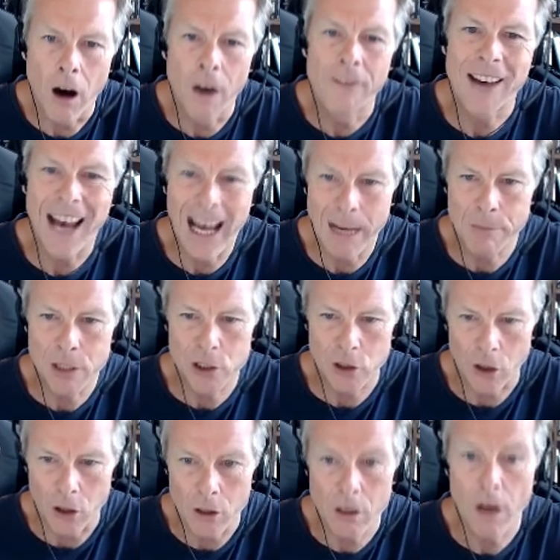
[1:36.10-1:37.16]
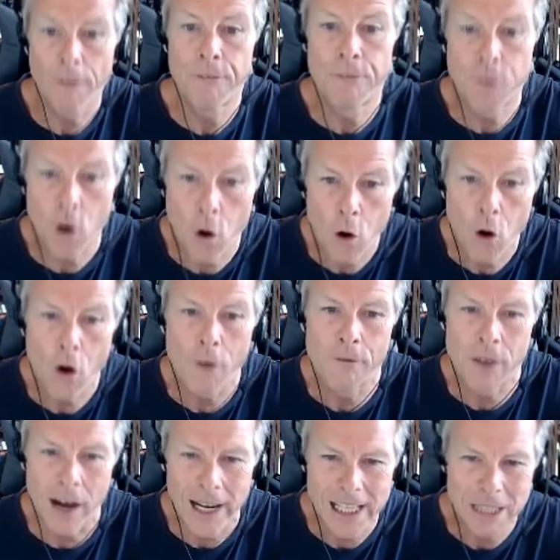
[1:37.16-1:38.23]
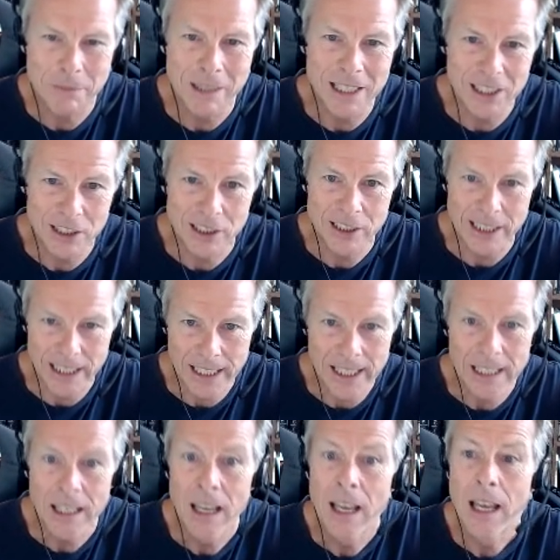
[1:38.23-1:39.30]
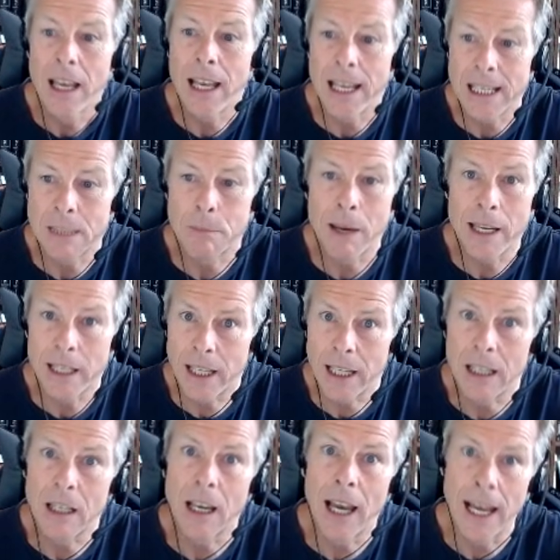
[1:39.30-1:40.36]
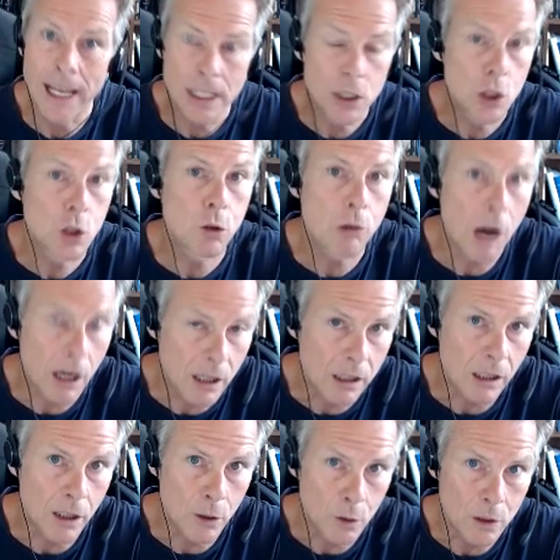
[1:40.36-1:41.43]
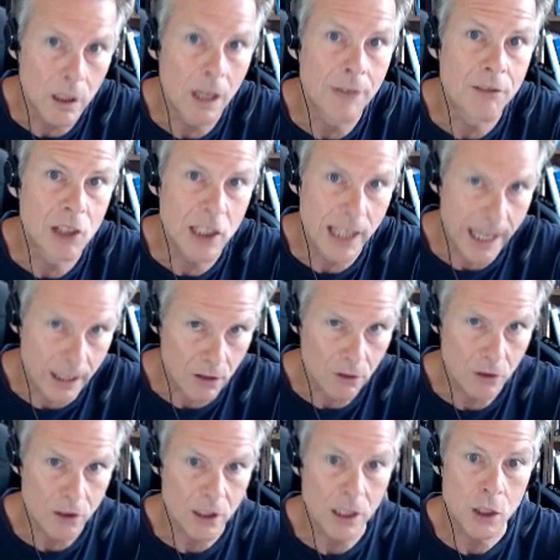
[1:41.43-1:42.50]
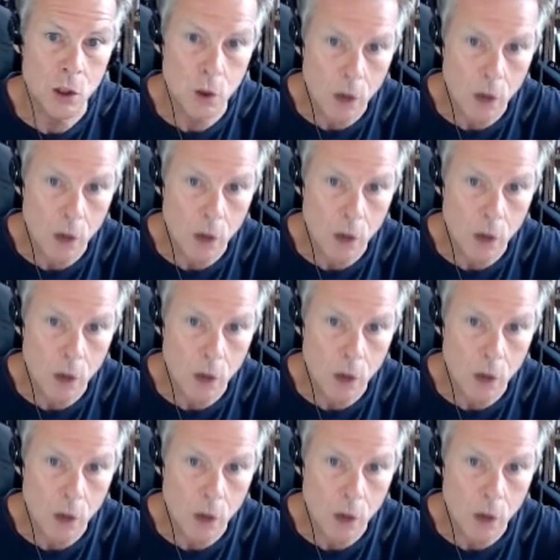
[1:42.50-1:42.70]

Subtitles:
of Amazon for vitamin D is making a truckload of sales,